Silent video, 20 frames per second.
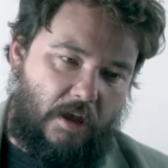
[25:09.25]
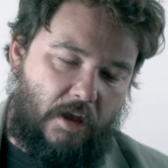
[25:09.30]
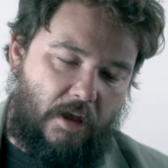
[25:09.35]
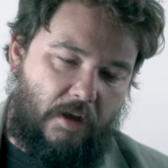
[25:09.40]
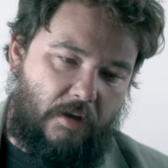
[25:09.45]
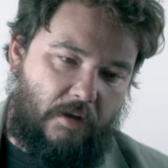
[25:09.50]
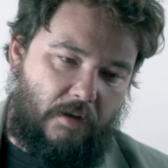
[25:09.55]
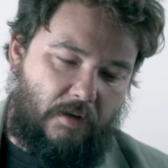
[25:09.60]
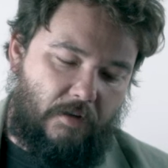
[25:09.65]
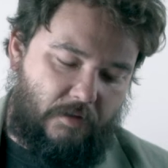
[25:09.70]

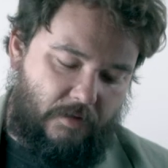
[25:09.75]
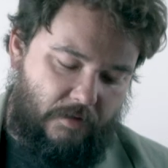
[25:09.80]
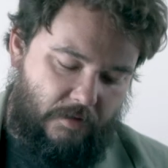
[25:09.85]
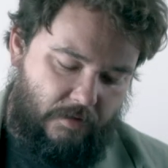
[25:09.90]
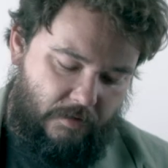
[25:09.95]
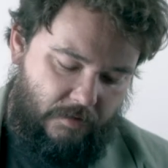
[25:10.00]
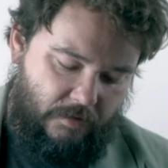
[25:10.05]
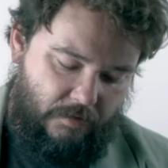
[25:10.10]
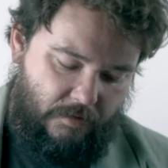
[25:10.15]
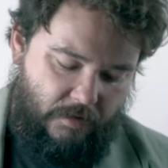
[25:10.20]
Yeah
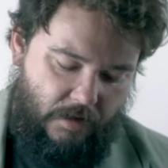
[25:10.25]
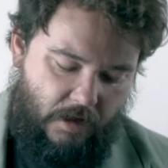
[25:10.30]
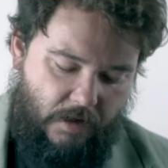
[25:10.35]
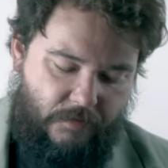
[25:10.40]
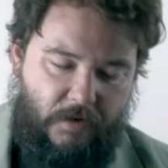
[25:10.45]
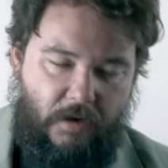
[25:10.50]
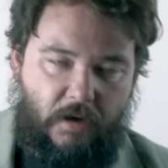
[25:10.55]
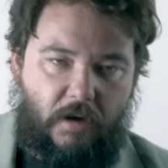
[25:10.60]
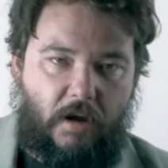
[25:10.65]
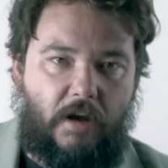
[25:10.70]
if
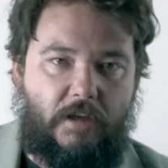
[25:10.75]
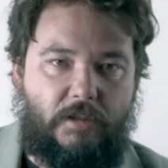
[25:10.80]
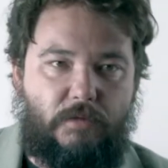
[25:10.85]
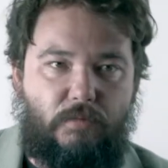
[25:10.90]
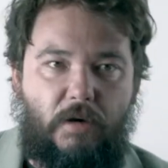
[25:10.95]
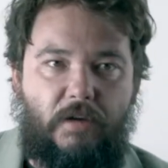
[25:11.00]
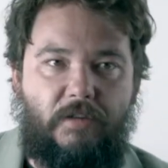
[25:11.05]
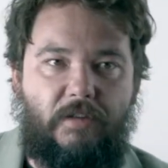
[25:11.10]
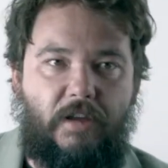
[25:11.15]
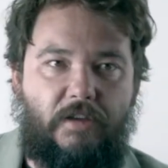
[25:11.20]
it costs
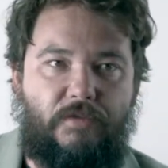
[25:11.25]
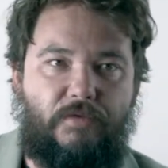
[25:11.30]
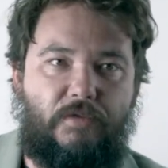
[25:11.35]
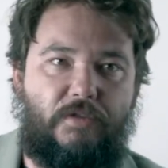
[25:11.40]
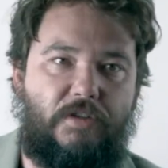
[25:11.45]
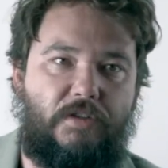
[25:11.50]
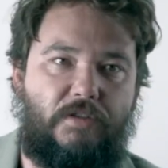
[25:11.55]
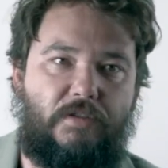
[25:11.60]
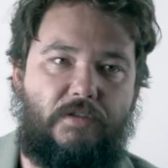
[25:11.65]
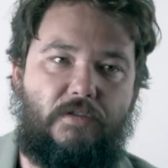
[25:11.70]
one less for
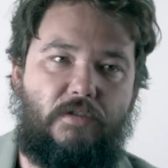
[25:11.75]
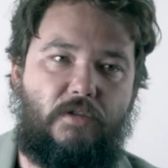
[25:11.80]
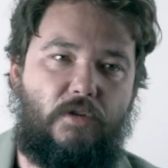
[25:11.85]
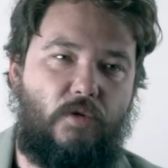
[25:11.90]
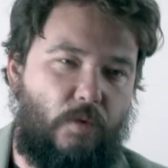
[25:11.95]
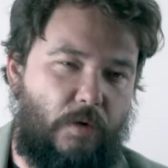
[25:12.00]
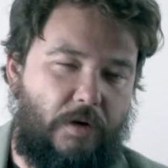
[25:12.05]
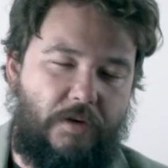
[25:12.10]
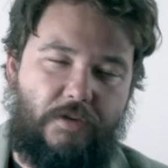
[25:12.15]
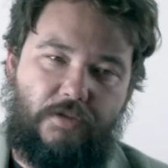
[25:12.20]
just
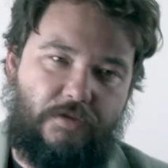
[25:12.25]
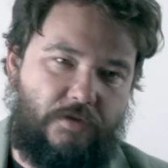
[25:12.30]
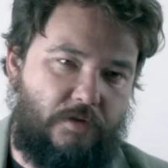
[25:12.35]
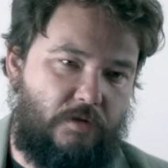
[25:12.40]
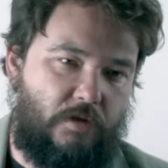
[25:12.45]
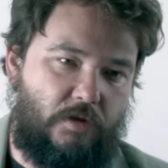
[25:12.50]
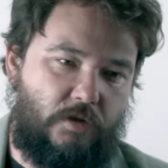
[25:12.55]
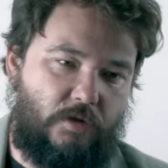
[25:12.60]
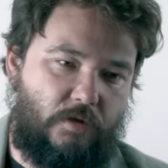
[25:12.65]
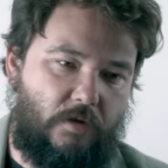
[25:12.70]
creatures you
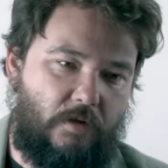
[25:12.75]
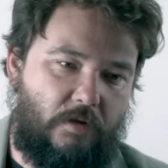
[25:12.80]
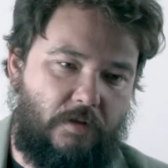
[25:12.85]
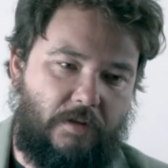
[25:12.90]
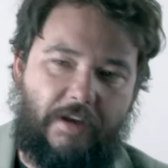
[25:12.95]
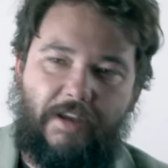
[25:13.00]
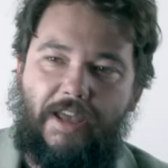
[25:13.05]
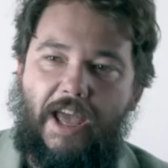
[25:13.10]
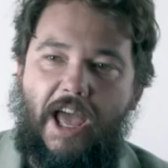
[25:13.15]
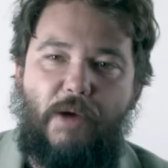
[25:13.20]
controlled,
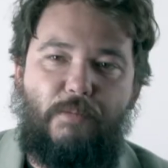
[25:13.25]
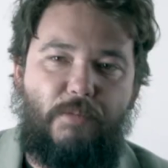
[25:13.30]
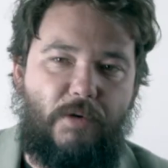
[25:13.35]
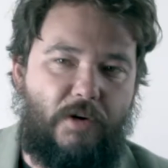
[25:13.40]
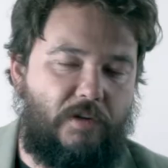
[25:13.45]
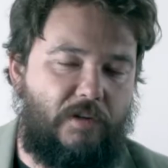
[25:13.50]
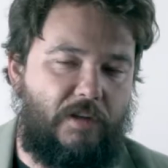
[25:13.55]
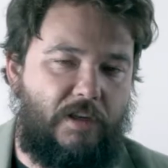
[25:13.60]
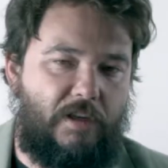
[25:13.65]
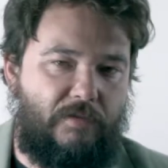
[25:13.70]
like
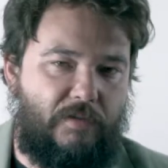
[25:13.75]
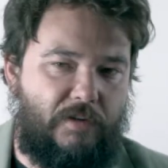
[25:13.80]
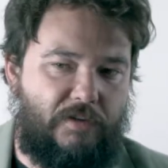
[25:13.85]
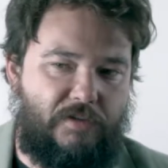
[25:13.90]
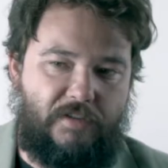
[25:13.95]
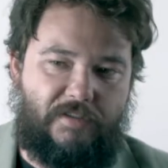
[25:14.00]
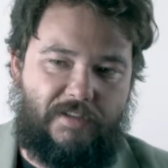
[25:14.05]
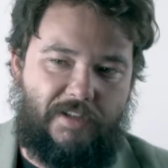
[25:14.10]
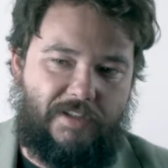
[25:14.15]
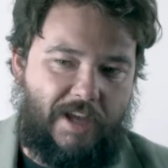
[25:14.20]
Embercleave is
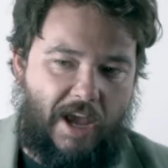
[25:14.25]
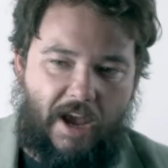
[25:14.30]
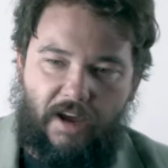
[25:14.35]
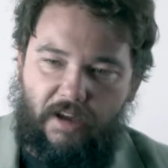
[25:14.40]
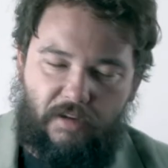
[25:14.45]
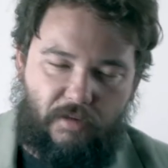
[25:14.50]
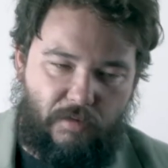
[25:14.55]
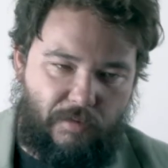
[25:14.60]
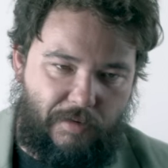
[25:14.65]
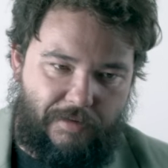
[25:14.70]
just
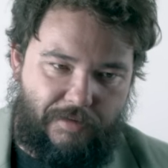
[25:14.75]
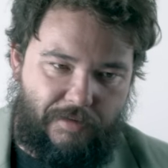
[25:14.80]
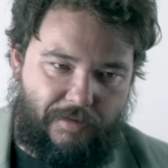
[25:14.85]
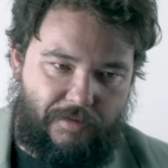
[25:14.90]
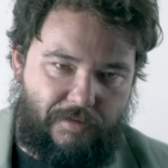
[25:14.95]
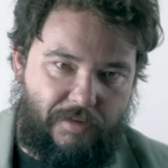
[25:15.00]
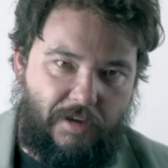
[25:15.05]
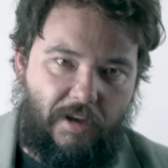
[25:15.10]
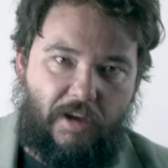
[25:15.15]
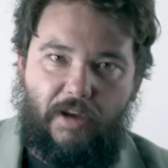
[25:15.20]
attacking
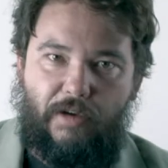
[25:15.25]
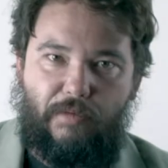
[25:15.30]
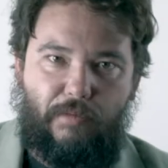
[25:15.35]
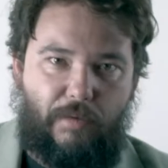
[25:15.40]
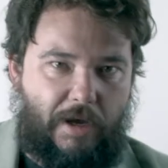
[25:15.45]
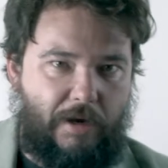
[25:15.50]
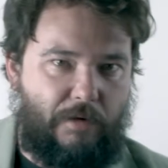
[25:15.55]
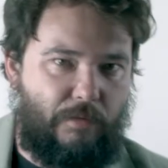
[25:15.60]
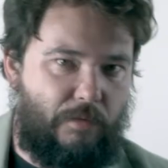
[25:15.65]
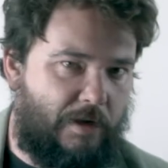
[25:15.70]
creatures.
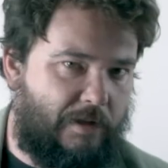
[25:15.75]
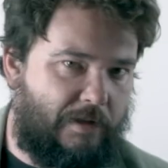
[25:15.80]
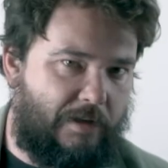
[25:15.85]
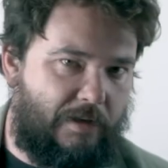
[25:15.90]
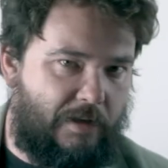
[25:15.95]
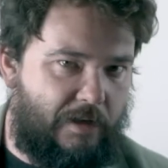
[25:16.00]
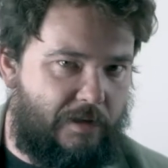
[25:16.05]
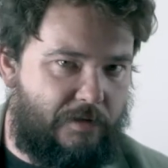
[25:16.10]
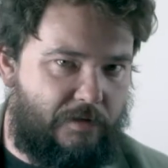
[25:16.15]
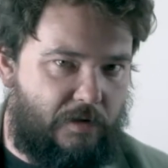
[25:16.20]
White really
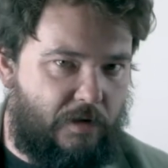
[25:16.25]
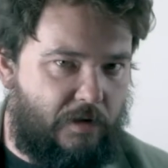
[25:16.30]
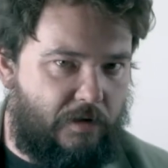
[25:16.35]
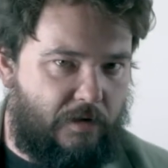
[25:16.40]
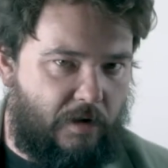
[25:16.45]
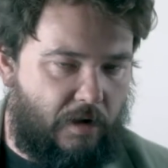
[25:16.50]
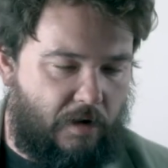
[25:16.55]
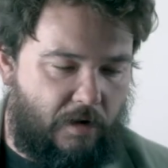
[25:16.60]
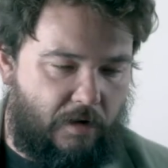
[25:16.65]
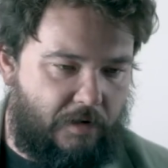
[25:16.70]
needs good
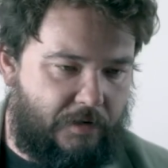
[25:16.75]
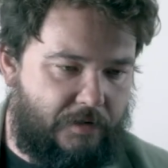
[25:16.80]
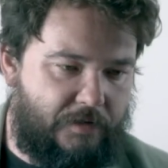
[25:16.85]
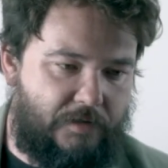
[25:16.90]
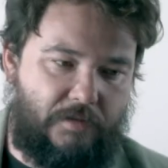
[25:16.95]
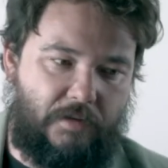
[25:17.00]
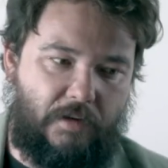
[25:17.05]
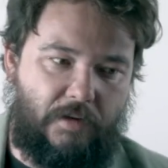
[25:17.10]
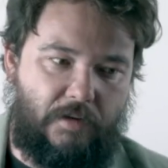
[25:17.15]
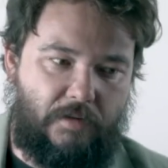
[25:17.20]
cards,
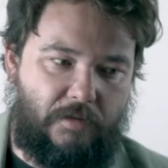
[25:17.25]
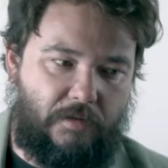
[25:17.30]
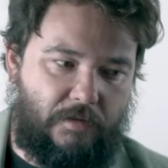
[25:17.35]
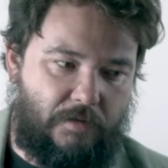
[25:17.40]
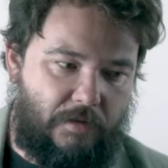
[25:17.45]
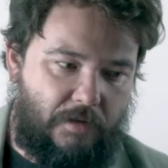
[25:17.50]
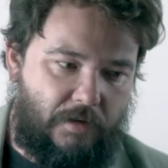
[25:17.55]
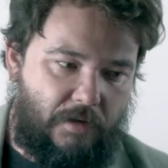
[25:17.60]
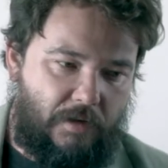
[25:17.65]
so